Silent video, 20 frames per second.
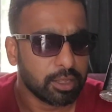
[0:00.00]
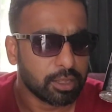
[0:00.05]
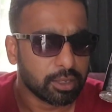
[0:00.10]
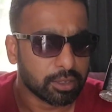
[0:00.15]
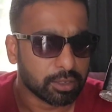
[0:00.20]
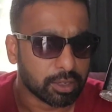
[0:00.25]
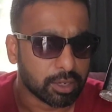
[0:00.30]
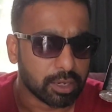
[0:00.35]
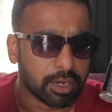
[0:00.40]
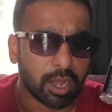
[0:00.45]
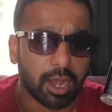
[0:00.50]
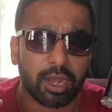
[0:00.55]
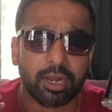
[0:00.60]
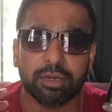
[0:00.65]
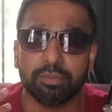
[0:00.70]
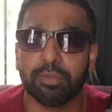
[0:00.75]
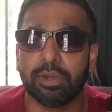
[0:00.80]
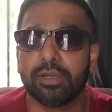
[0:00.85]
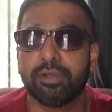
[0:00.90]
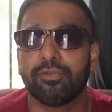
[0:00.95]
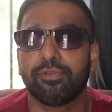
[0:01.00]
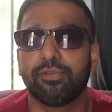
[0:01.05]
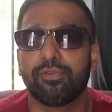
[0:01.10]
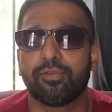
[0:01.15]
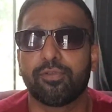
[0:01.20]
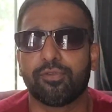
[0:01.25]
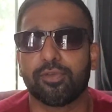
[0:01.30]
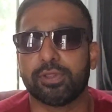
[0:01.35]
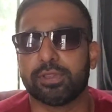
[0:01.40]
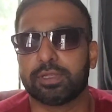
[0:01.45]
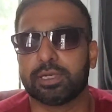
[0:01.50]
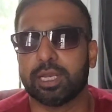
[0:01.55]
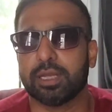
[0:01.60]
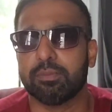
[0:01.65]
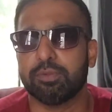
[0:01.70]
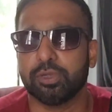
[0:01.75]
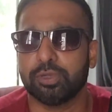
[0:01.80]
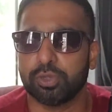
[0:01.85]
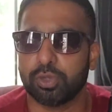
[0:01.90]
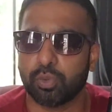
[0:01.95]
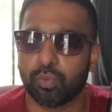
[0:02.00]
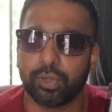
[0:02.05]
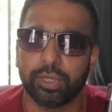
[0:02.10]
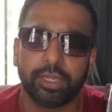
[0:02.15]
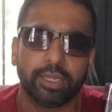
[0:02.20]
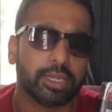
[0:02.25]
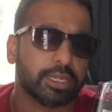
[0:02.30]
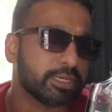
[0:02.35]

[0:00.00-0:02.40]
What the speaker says: Armaf with Club de Nuit,